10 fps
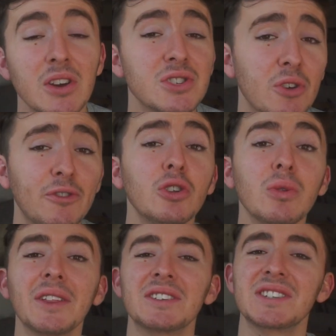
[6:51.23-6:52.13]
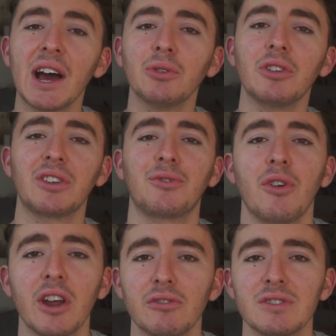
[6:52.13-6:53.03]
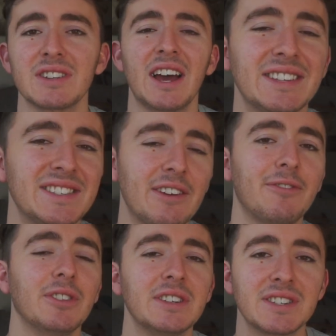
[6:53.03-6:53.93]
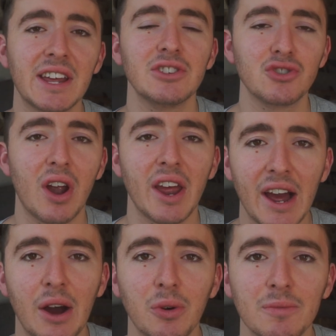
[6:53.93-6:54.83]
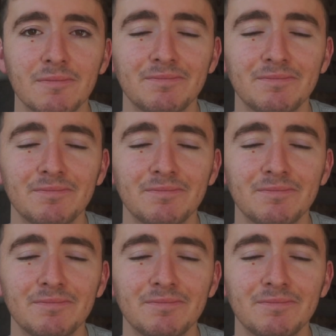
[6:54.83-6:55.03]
So if you do like the sound of this fragrance, I'd definitely say try it out.